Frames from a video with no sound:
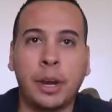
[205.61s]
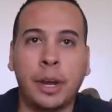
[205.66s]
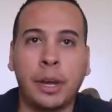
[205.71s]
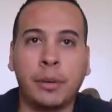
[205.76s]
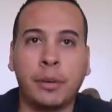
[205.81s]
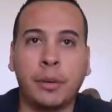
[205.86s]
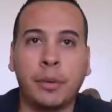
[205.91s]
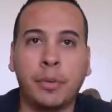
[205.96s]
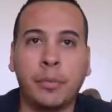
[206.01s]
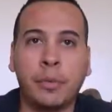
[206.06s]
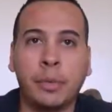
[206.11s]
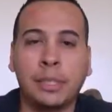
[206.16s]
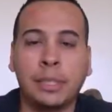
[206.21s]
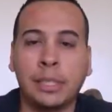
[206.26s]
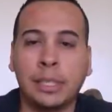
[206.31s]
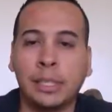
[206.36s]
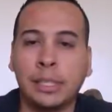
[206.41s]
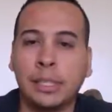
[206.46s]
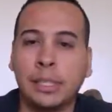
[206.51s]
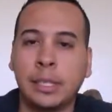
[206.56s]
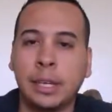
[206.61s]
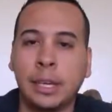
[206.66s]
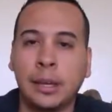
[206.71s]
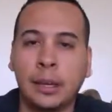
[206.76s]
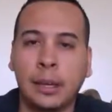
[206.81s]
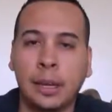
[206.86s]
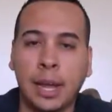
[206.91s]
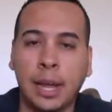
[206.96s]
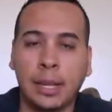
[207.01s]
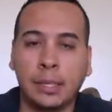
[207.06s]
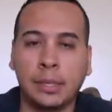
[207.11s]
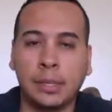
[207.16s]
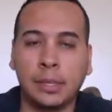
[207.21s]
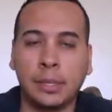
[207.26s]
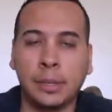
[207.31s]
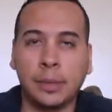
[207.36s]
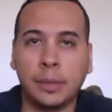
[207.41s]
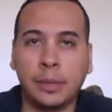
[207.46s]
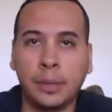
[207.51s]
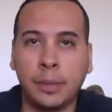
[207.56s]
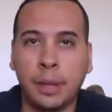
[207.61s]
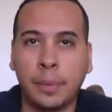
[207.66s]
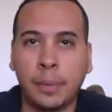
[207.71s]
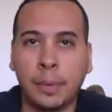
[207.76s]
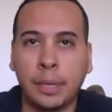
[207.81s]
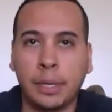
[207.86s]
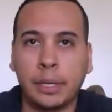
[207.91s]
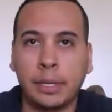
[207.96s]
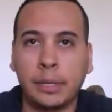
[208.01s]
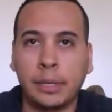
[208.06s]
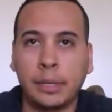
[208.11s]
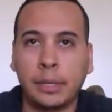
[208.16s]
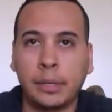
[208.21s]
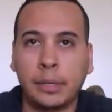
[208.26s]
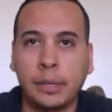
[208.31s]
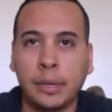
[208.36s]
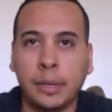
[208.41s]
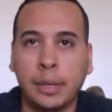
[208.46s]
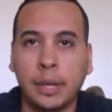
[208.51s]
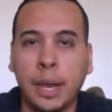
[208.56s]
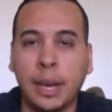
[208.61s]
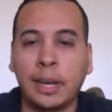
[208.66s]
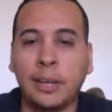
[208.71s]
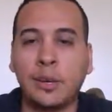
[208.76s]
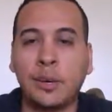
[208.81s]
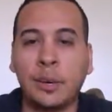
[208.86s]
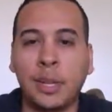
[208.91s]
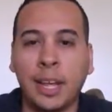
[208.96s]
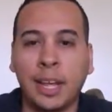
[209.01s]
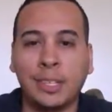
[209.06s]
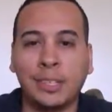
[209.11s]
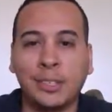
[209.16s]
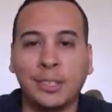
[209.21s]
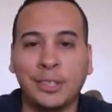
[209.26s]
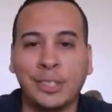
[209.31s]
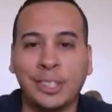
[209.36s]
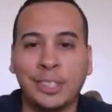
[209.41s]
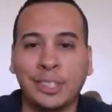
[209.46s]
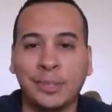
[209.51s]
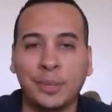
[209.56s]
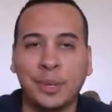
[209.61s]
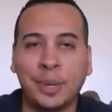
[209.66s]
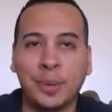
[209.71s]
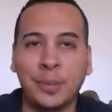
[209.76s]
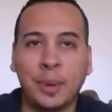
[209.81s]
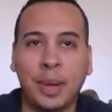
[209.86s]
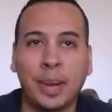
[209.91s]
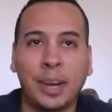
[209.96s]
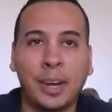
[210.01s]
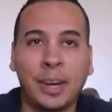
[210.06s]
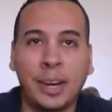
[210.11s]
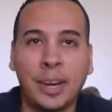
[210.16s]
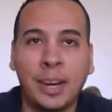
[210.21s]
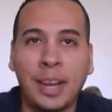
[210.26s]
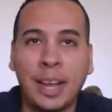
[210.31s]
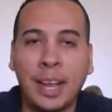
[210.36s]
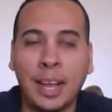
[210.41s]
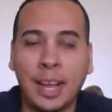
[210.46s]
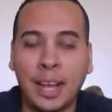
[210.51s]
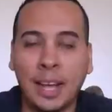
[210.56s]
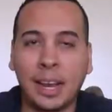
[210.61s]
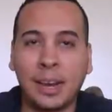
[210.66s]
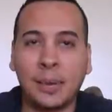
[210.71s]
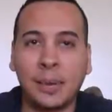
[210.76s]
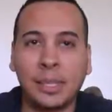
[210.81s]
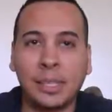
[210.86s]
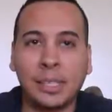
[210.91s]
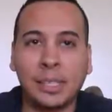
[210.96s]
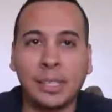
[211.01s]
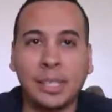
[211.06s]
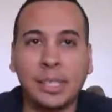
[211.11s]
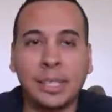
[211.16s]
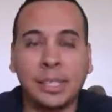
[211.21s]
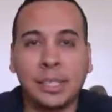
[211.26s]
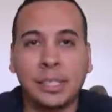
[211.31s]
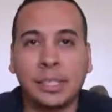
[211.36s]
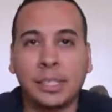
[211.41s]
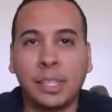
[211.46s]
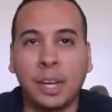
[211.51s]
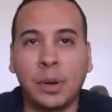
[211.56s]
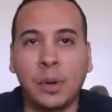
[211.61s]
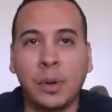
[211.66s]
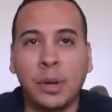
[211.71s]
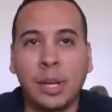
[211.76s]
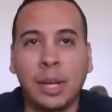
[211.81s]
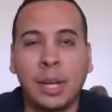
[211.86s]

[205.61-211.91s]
I don't know if it's legit or not. So, I mean, I didn't do that, so it doesn't really matter. Anyways, so